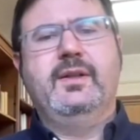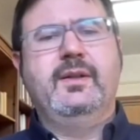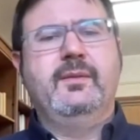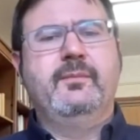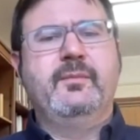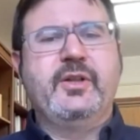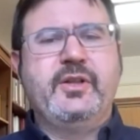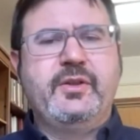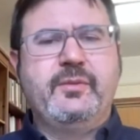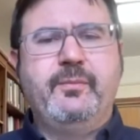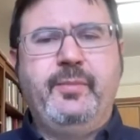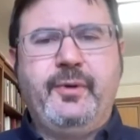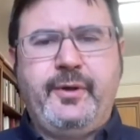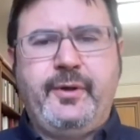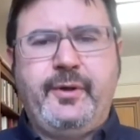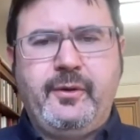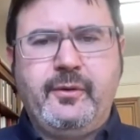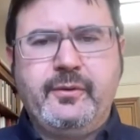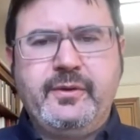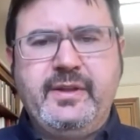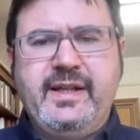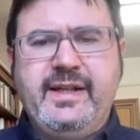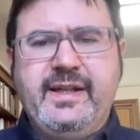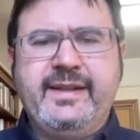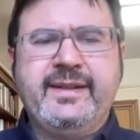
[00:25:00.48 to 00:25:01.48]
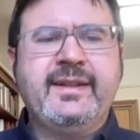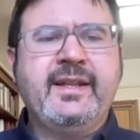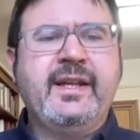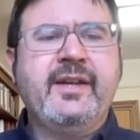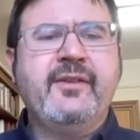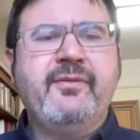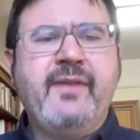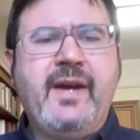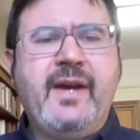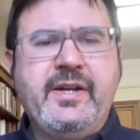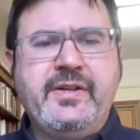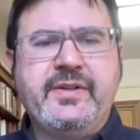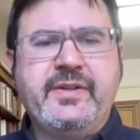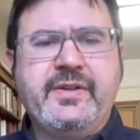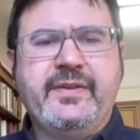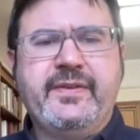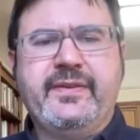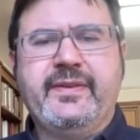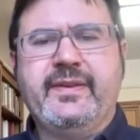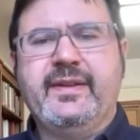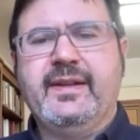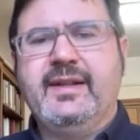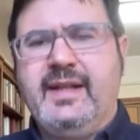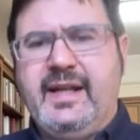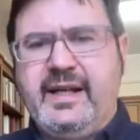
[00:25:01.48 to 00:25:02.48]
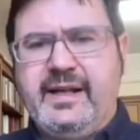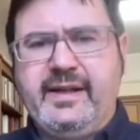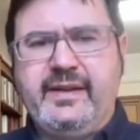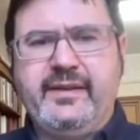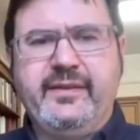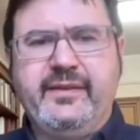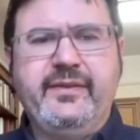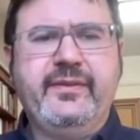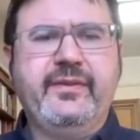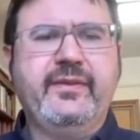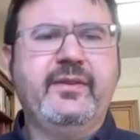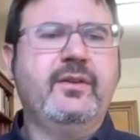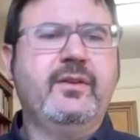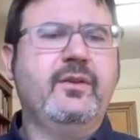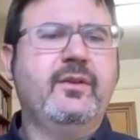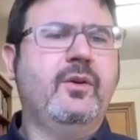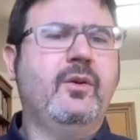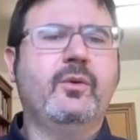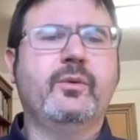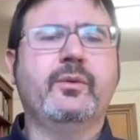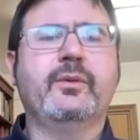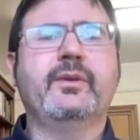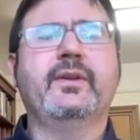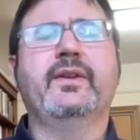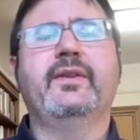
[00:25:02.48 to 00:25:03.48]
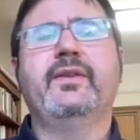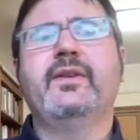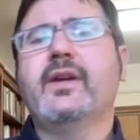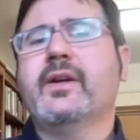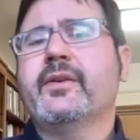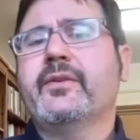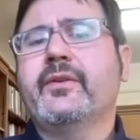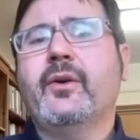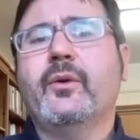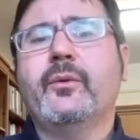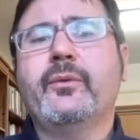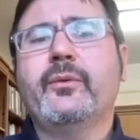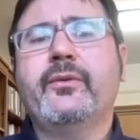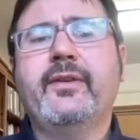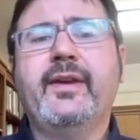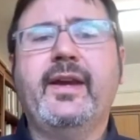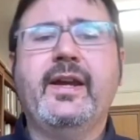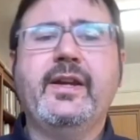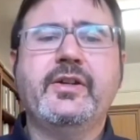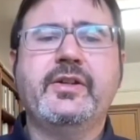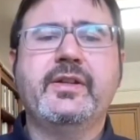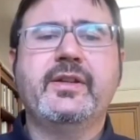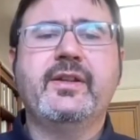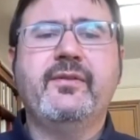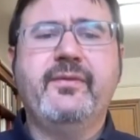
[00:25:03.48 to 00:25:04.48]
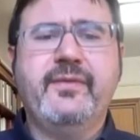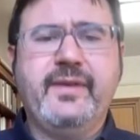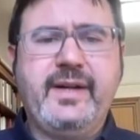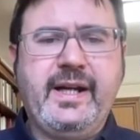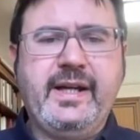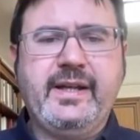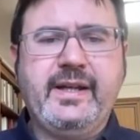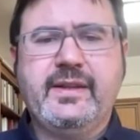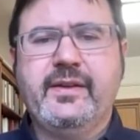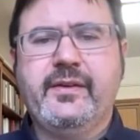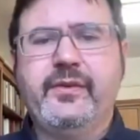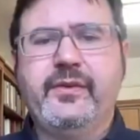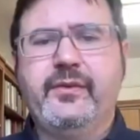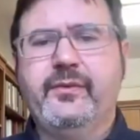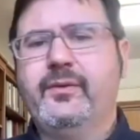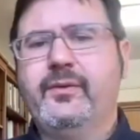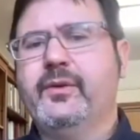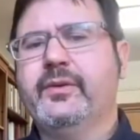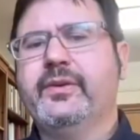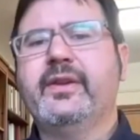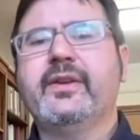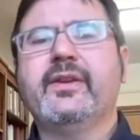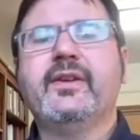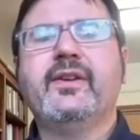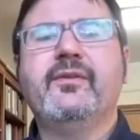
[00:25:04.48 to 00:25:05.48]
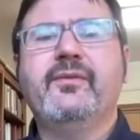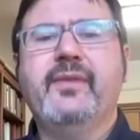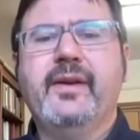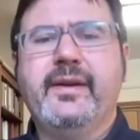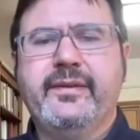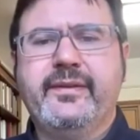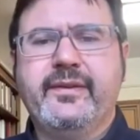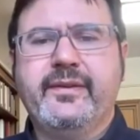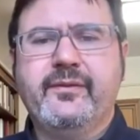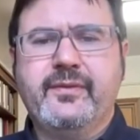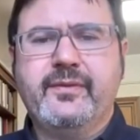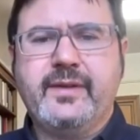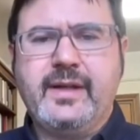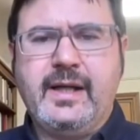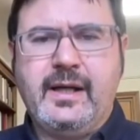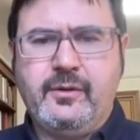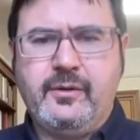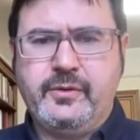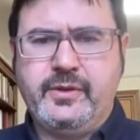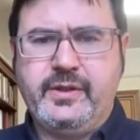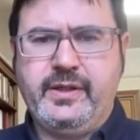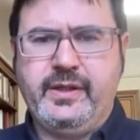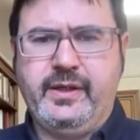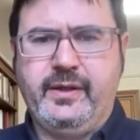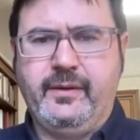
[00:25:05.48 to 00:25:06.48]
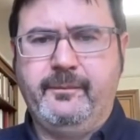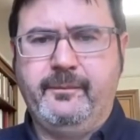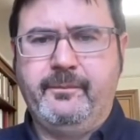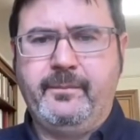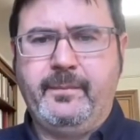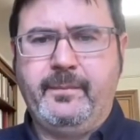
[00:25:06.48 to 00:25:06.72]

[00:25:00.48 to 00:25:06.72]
a much broader anti-fascist alliance called the Association of Writers for the Defense of Culture.